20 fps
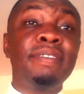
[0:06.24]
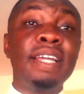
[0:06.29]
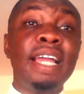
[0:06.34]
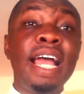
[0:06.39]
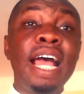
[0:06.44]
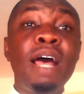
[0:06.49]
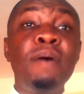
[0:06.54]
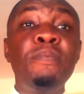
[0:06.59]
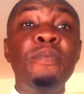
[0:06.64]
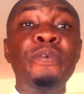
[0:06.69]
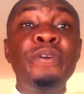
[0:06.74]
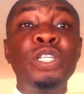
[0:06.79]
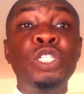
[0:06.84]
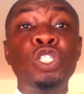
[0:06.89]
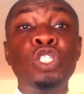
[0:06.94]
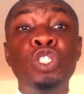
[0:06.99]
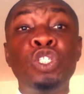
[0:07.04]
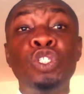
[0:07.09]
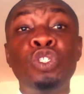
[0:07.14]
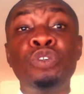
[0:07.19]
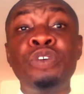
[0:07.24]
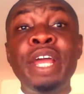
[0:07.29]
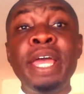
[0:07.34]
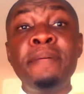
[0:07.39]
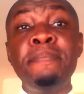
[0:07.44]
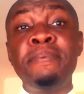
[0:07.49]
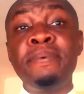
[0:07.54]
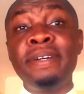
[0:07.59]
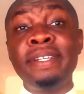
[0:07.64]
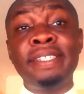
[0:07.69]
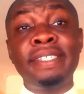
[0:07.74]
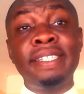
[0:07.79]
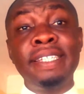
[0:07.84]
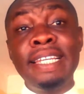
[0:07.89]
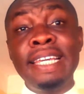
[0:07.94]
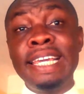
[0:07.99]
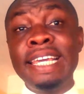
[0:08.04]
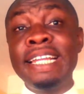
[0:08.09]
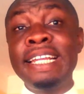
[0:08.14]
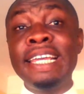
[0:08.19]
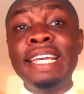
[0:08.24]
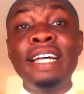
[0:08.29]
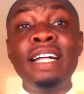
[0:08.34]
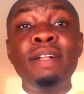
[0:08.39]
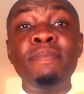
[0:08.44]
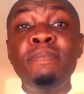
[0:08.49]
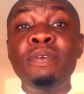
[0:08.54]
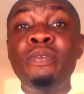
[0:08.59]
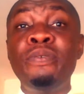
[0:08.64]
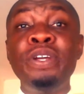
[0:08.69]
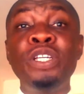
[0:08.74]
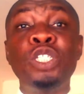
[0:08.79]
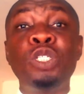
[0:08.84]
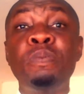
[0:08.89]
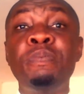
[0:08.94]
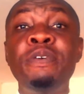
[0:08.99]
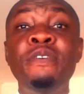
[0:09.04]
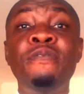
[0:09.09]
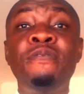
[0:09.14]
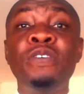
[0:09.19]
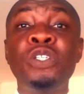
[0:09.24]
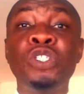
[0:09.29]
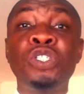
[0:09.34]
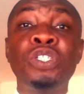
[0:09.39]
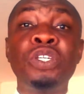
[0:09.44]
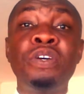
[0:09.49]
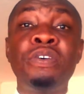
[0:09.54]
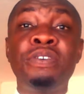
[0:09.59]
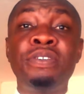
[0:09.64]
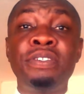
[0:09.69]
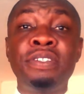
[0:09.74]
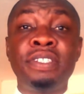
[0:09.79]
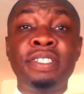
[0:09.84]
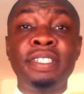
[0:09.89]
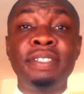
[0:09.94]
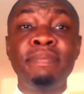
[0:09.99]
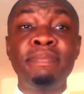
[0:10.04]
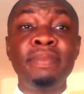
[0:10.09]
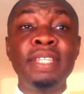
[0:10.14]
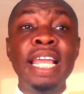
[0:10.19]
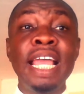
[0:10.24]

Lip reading: I'm Richard Kyere Boateng. You can call me Richie Pee for short.